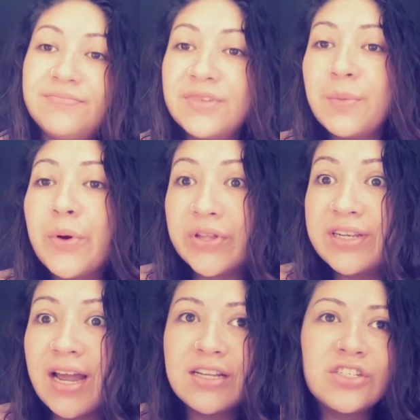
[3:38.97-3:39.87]

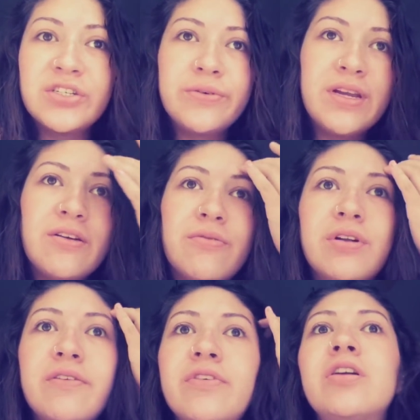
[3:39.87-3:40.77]
attached to it or
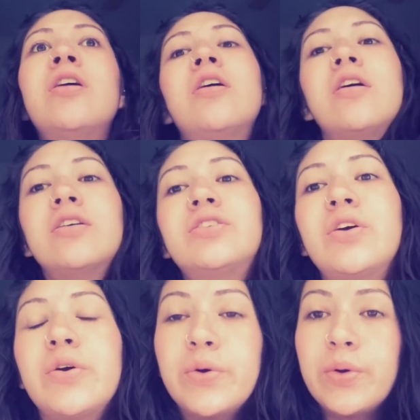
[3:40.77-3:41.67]
whatever.
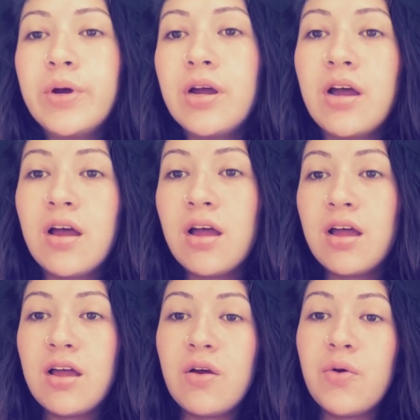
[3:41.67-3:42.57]
So
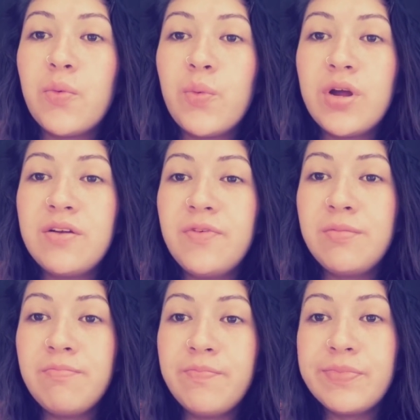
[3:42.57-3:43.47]
one of
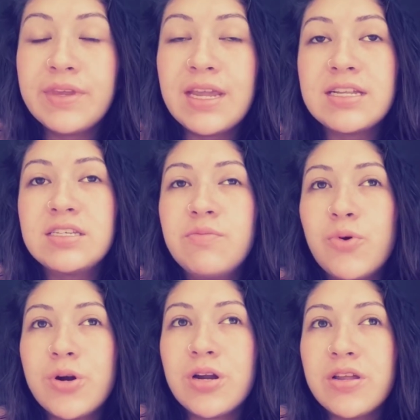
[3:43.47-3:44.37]
them gets
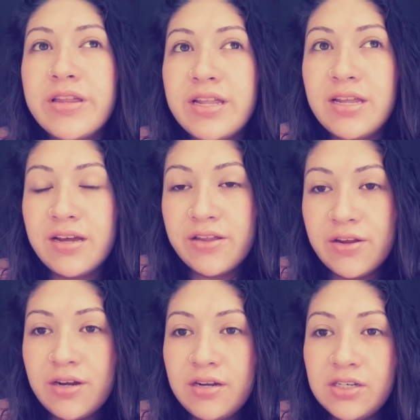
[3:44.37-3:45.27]
more than the
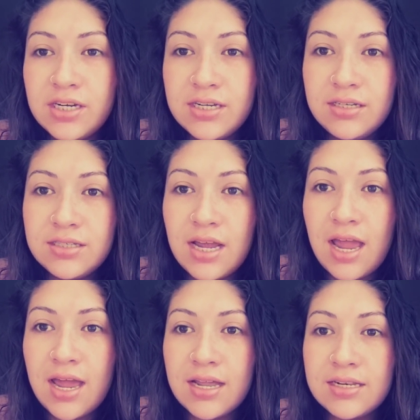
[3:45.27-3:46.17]
other does,
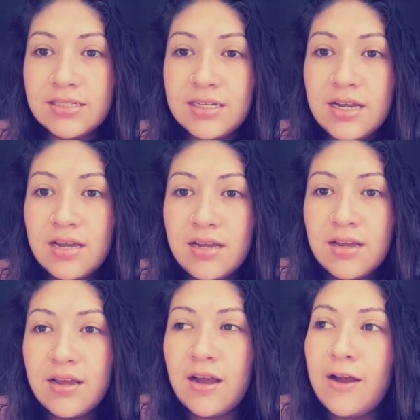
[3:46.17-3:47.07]
and
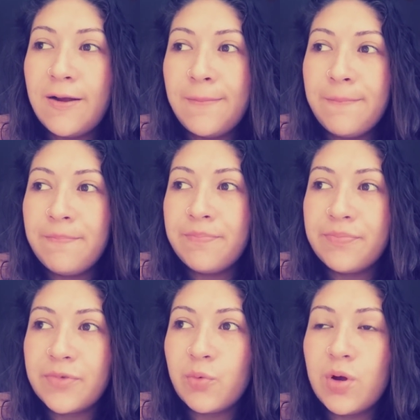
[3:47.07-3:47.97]

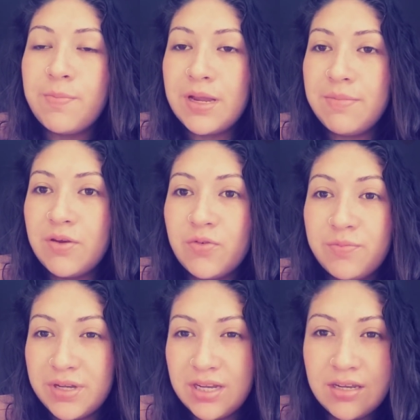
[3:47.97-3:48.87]
one baby will
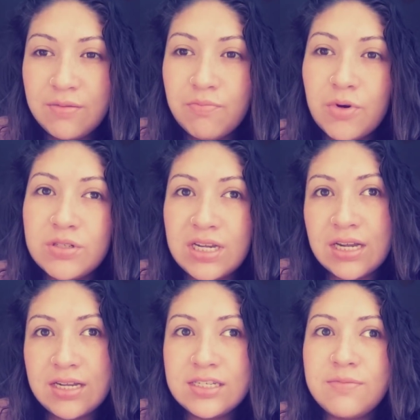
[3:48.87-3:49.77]
be most
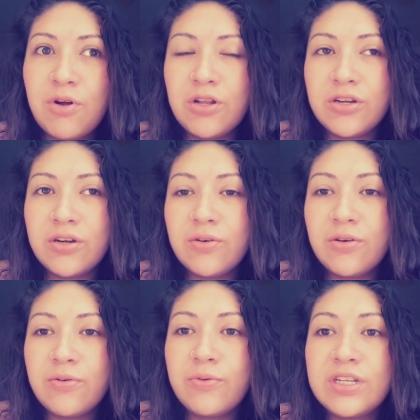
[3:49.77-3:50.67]
likely smaller,
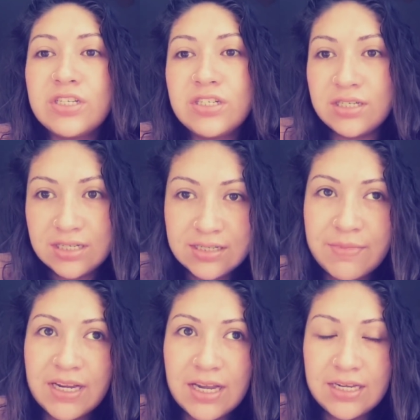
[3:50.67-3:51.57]
which is
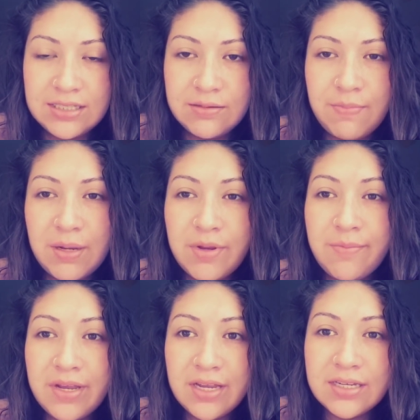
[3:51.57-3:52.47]
my case. Baby
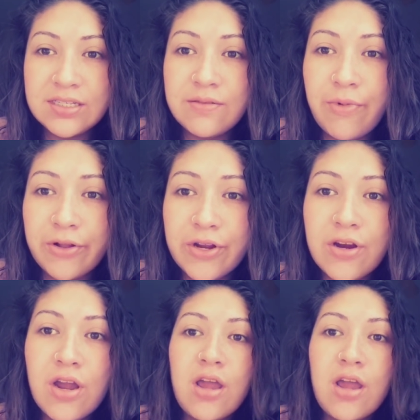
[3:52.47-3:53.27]
B is smaller.